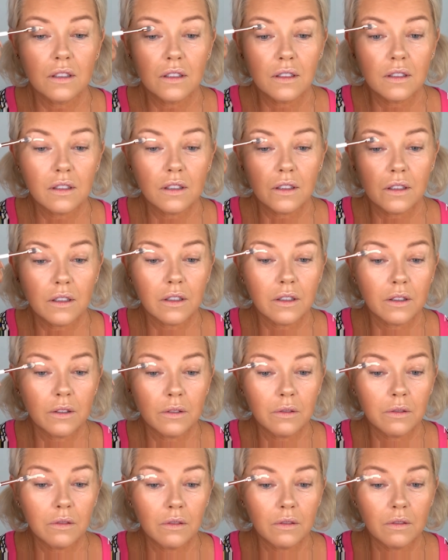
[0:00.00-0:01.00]
So
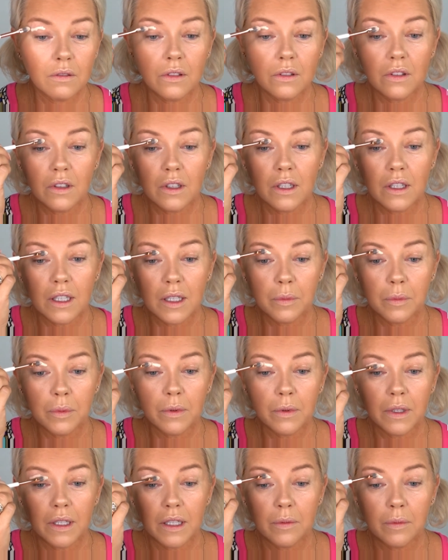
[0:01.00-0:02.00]
right up
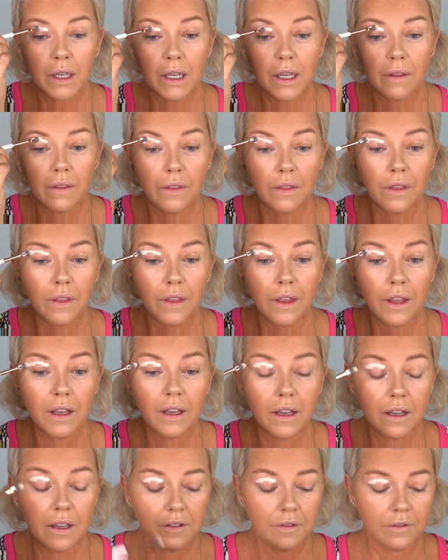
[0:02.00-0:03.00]
around about
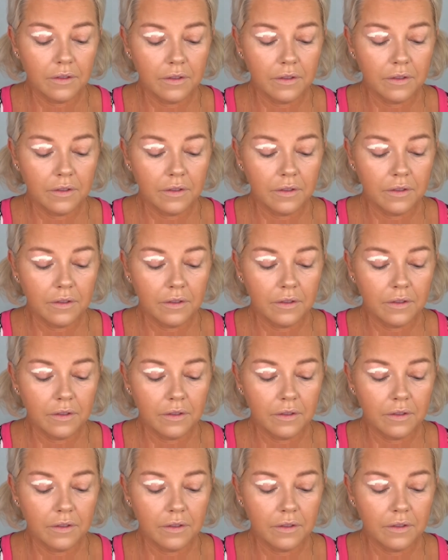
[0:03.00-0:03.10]
there